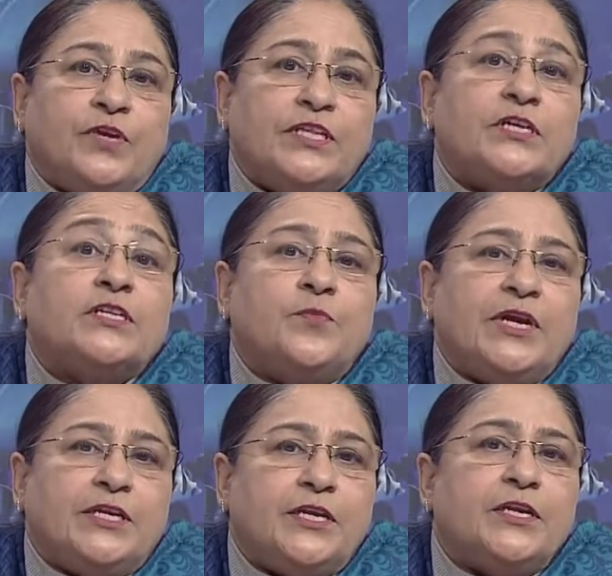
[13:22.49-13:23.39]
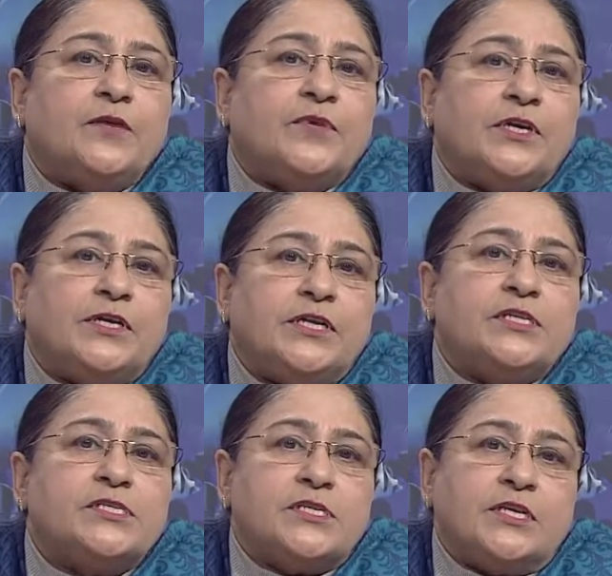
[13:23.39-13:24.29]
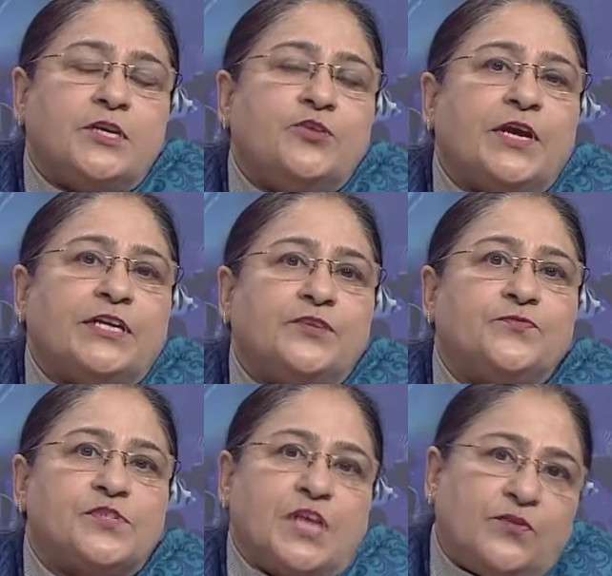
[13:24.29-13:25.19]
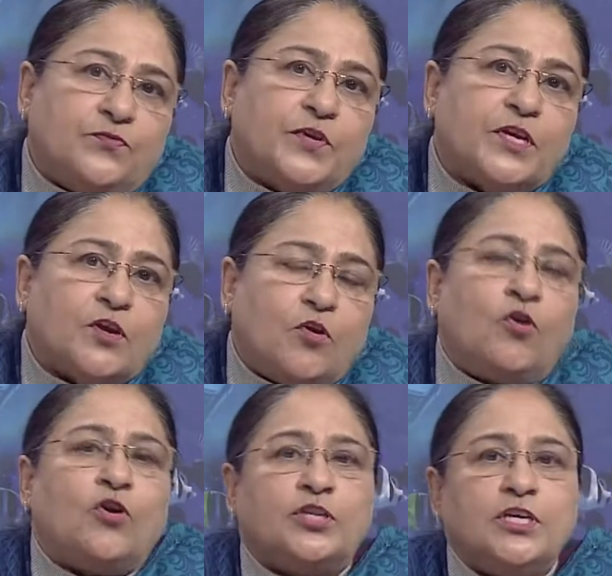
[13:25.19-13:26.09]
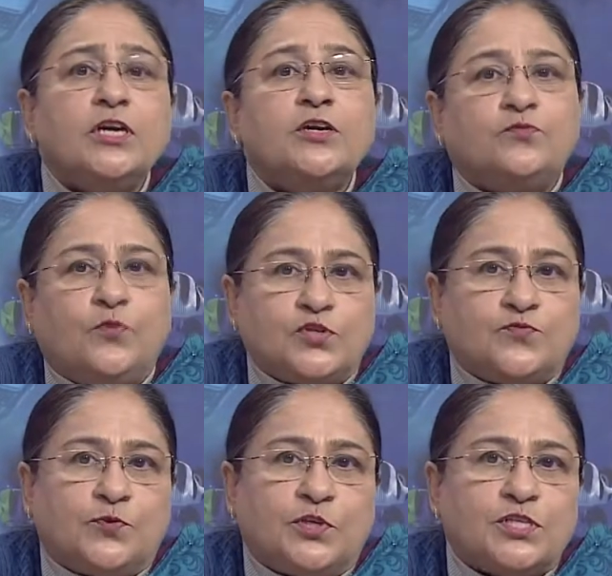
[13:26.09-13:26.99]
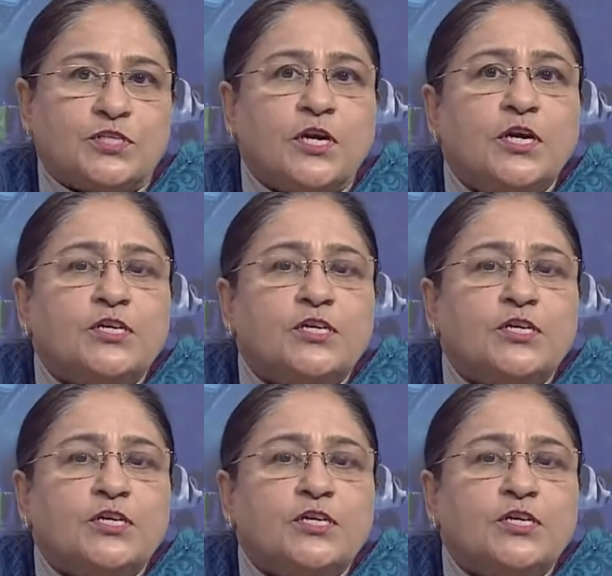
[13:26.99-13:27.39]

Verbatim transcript: whether the bacterium contains the radioactive sulfur or the phosphorus.